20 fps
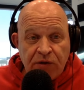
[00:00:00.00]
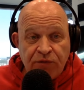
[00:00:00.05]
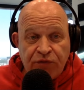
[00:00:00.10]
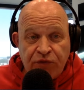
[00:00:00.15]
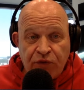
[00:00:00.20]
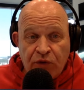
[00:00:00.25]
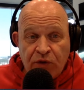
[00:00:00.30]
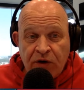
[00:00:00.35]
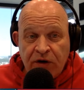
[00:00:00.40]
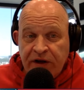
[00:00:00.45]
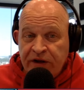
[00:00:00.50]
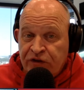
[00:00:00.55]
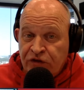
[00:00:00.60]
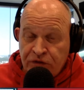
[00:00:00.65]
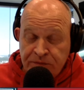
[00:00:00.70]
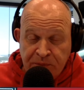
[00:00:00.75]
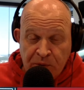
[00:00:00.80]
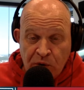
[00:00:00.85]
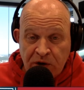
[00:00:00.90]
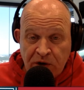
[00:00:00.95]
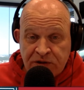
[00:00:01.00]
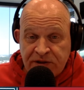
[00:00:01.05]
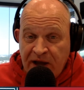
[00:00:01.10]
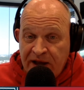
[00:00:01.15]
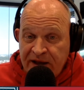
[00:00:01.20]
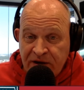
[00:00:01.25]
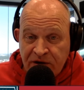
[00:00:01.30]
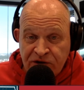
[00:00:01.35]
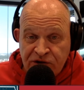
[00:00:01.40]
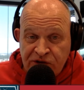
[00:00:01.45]
them for. It's sports.
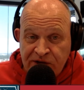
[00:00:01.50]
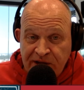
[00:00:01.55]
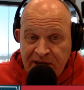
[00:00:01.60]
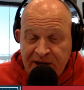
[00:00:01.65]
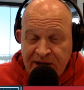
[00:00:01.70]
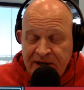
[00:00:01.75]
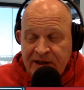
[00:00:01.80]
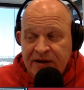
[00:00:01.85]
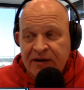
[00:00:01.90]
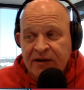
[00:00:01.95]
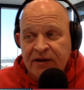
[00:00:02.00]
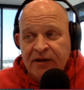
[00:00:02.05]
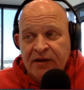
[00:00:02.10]
I understand it.